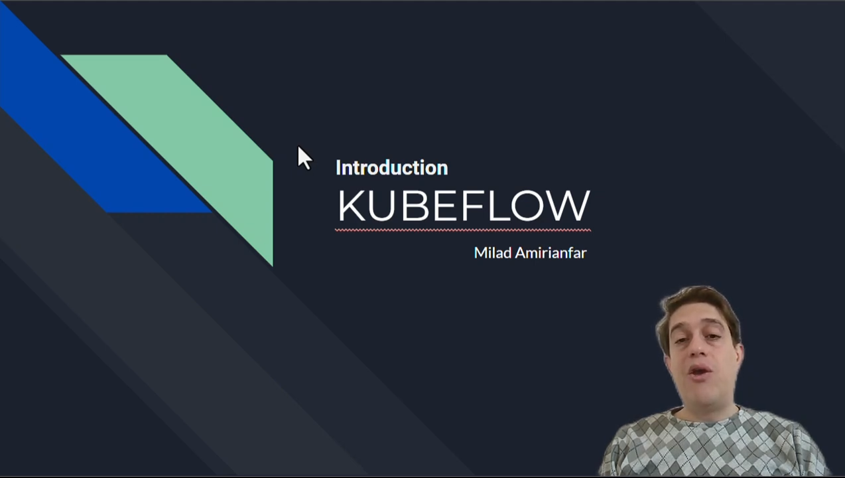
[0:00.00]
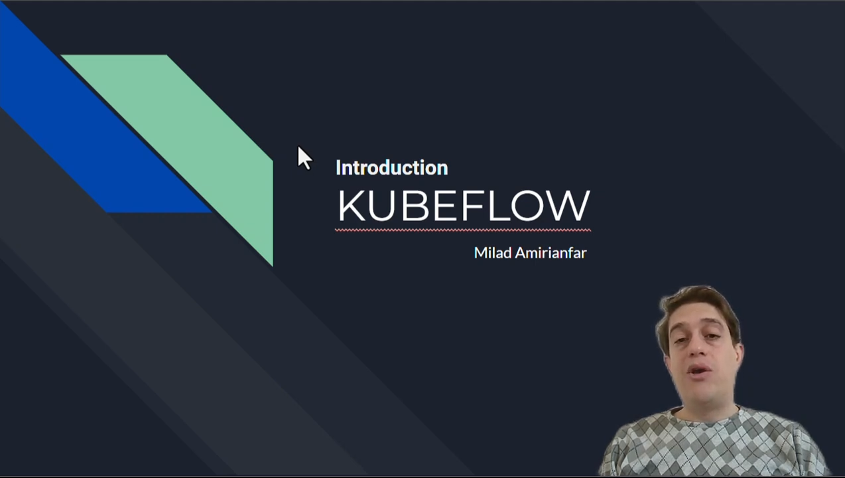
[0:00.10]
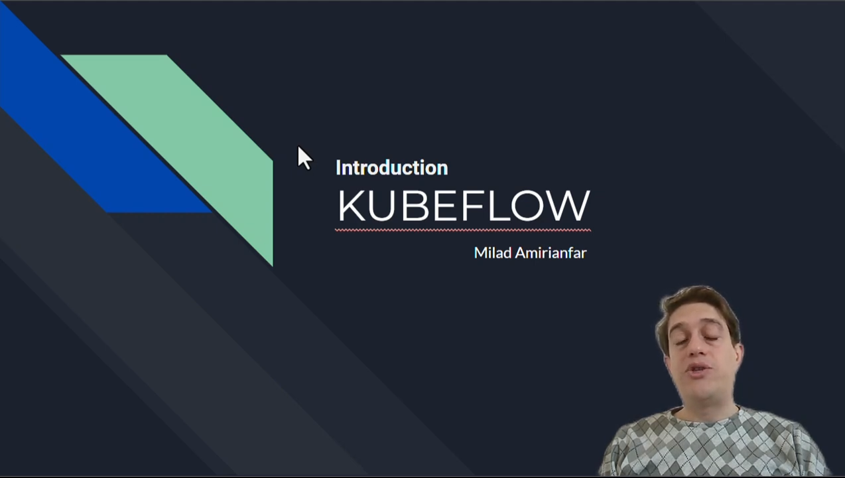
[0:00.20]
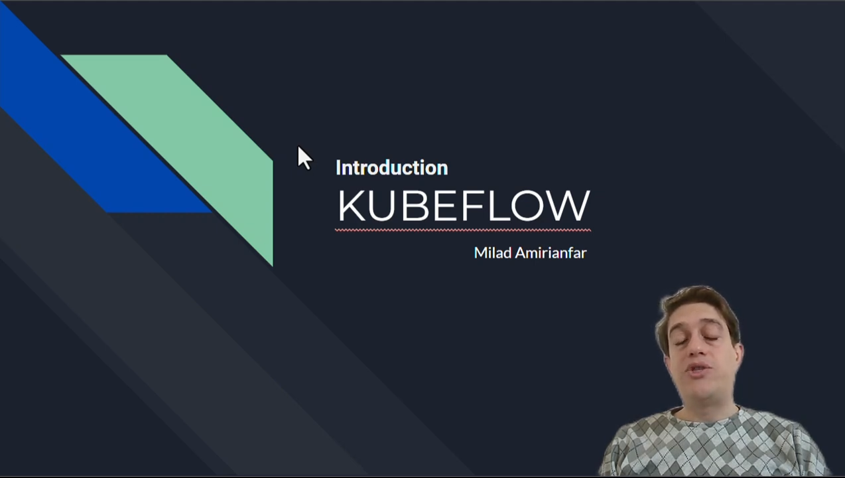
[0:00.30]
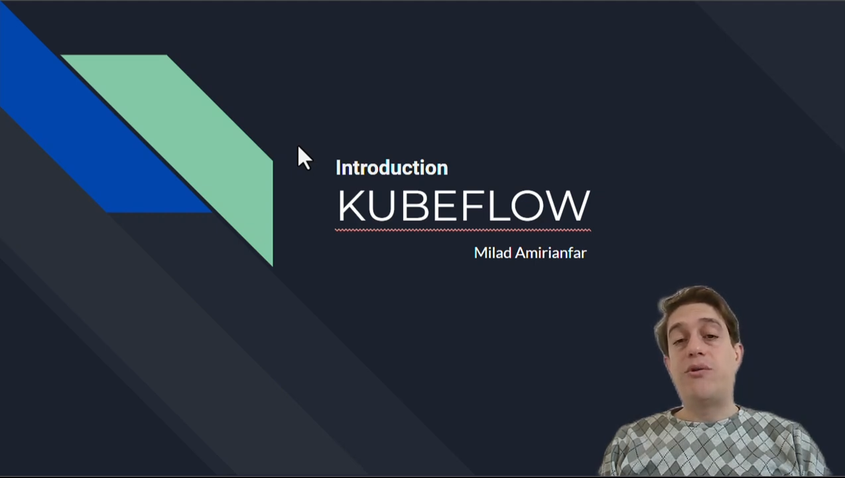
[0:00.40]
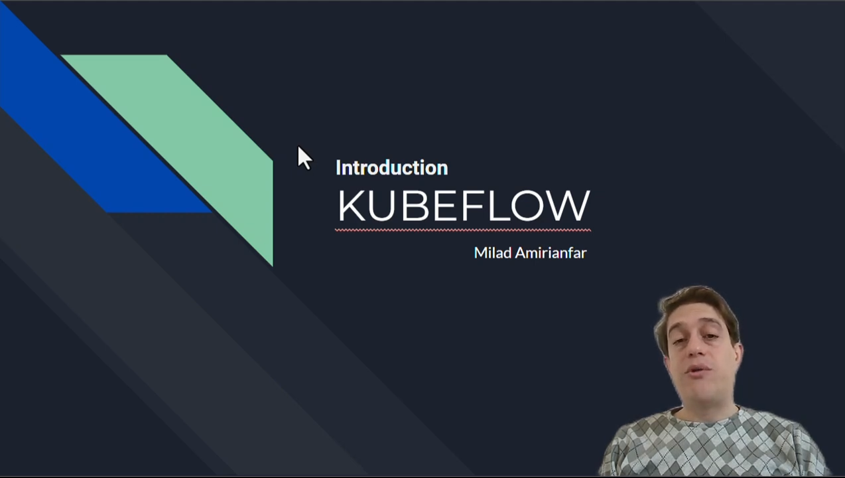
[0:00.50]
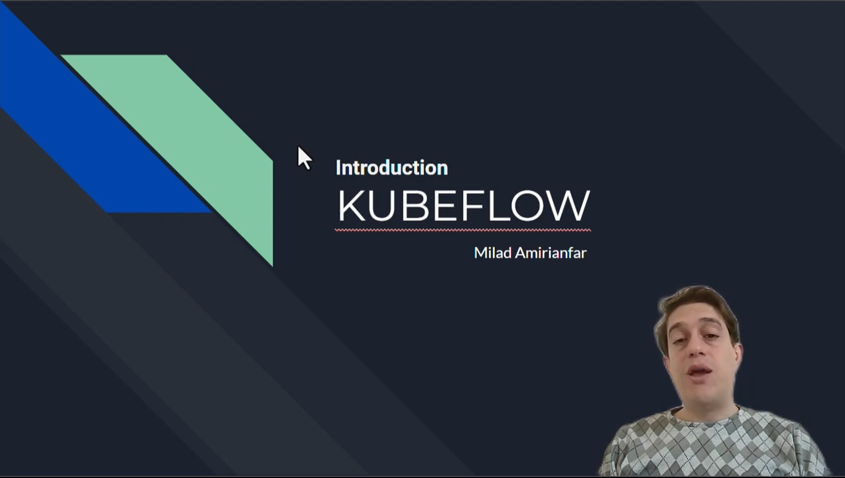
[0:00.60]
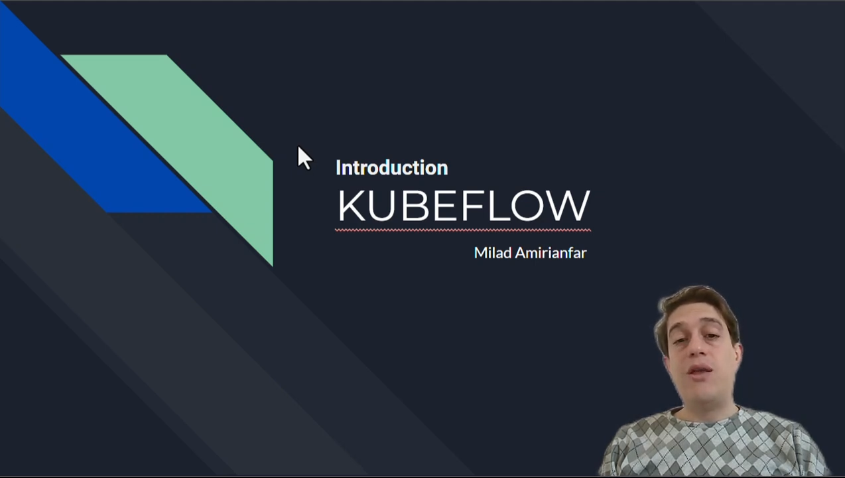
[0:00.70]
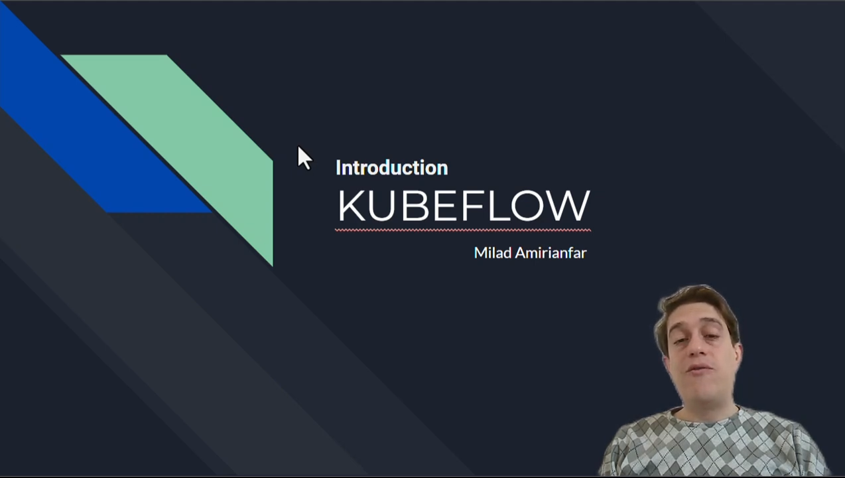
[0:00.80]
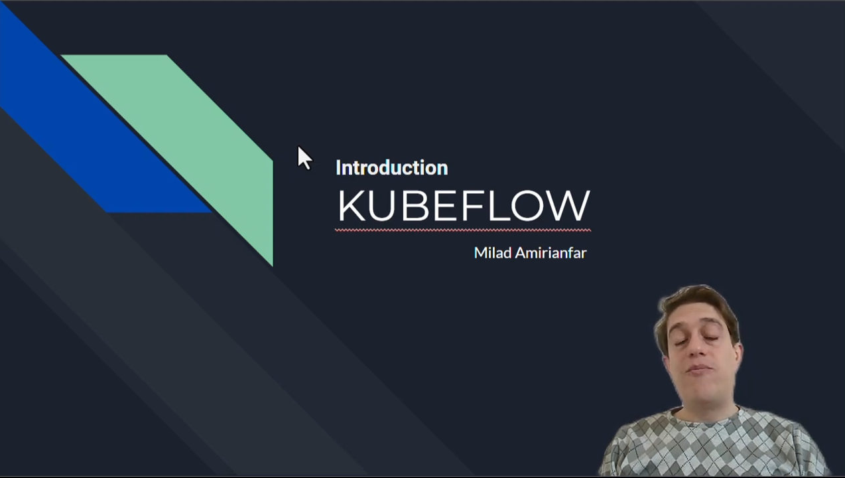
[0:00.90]
AI
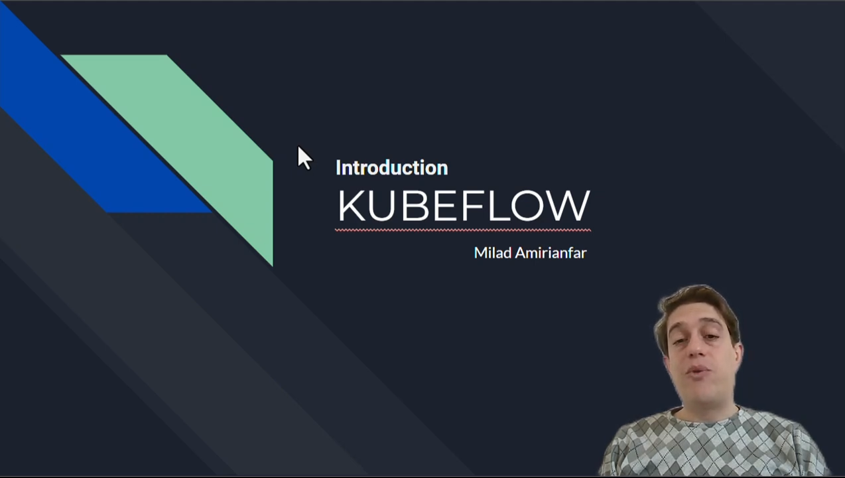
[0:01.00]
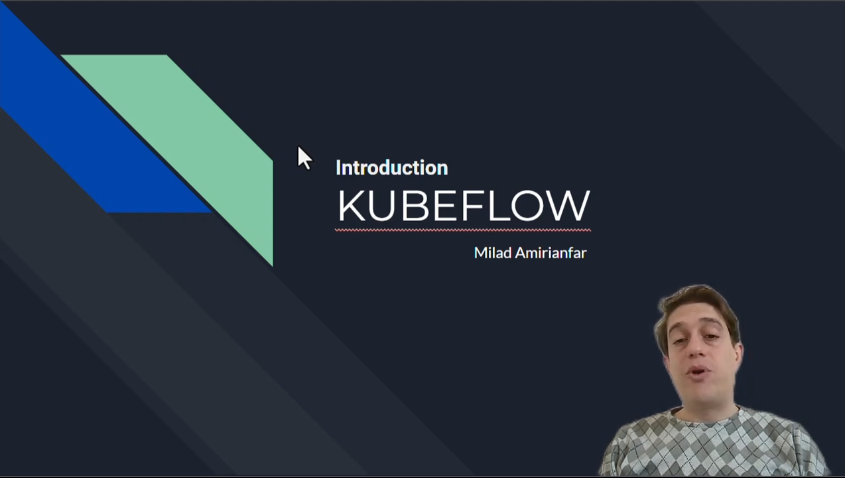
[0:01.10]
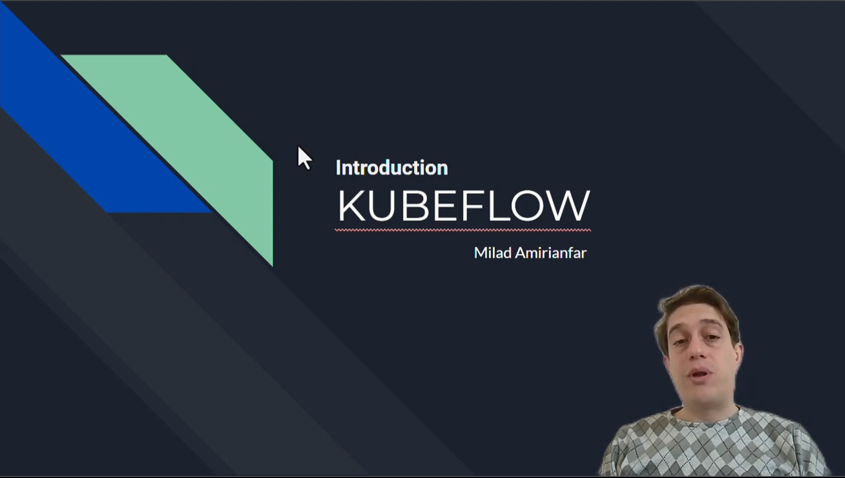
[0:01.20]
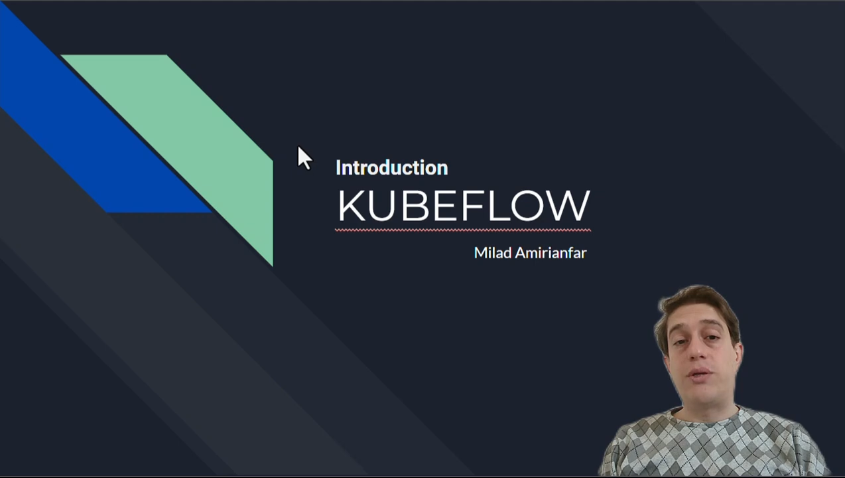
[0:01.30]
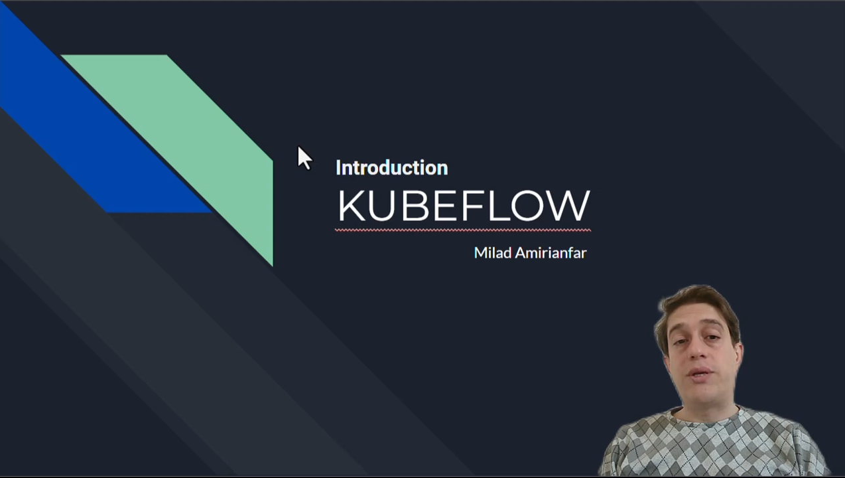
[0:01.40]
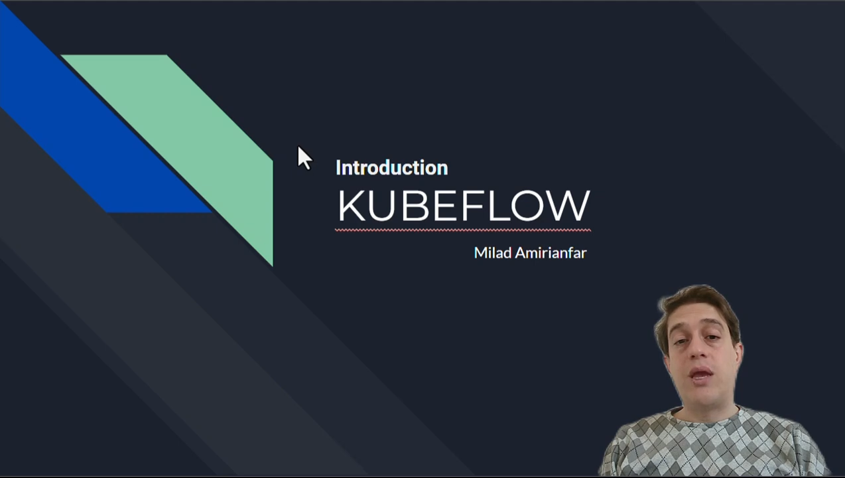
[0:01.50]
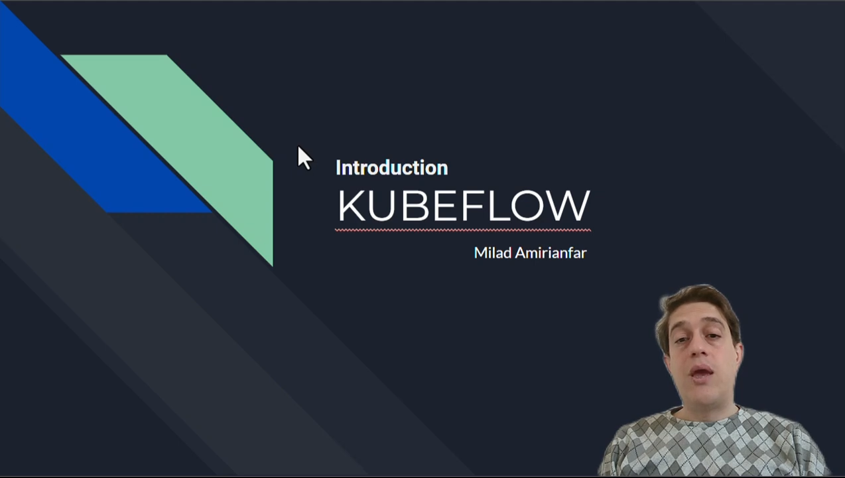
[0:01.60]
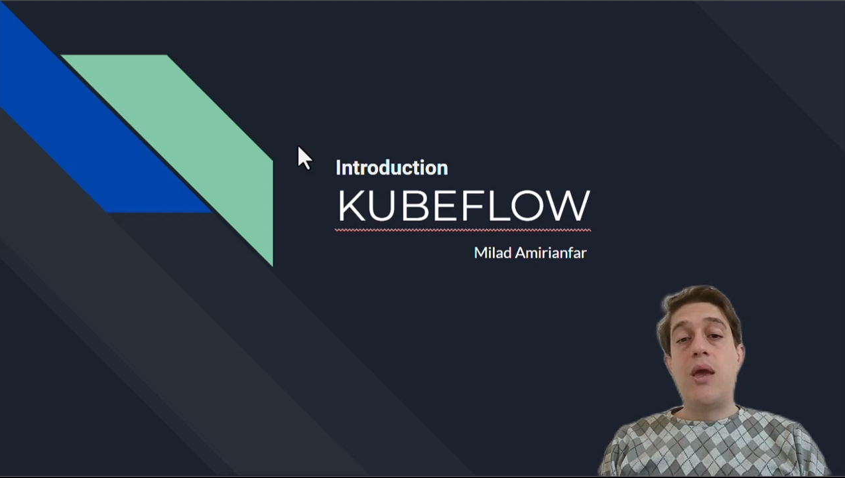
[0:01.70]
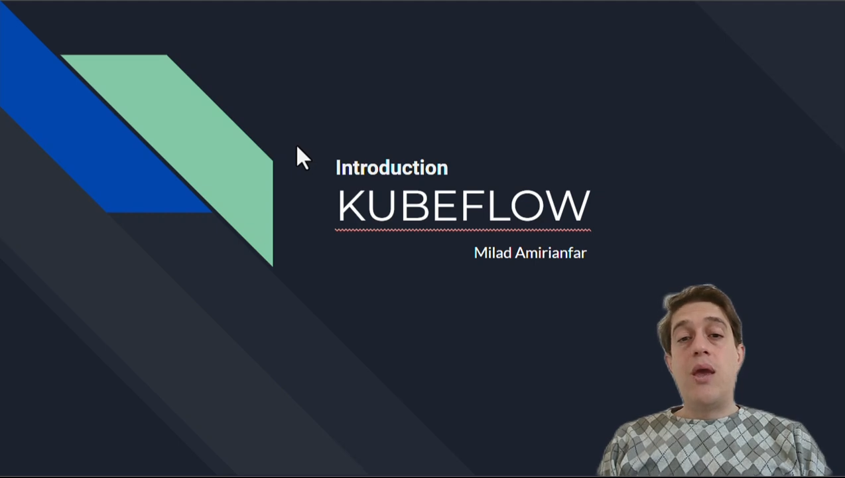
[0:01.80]
generative models